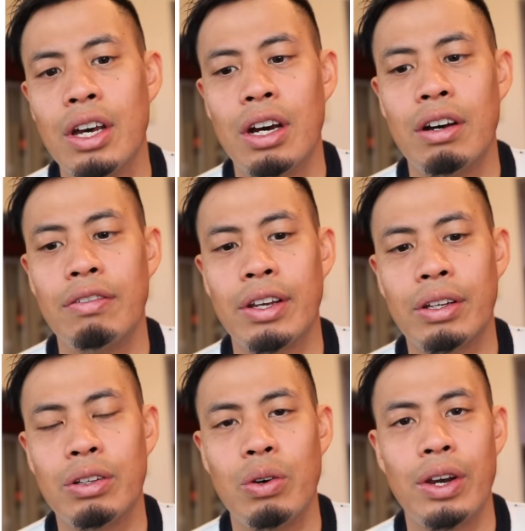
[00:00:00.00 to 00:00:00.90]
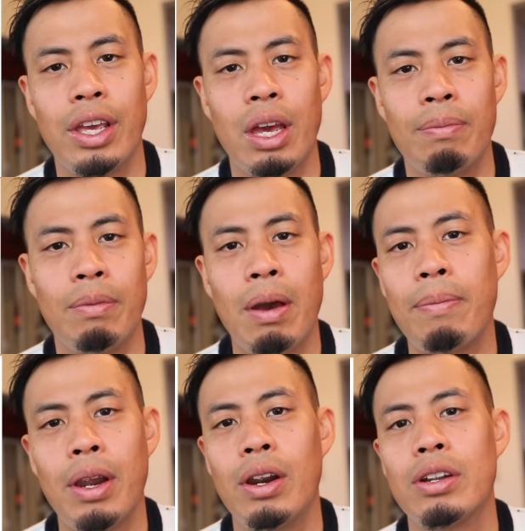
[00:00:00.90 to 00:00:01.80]
of like who I am, my
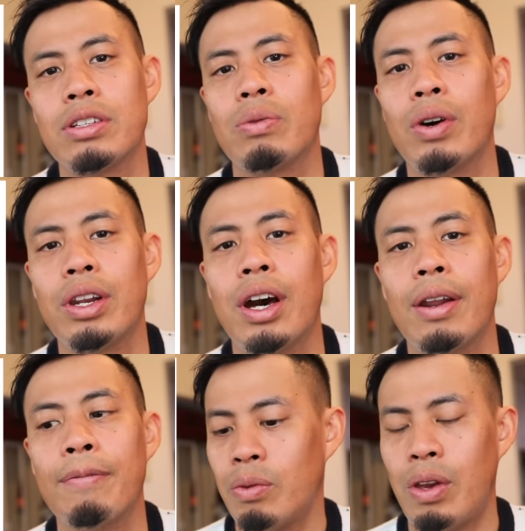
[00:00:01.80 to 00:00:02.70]
parents, and whatnot.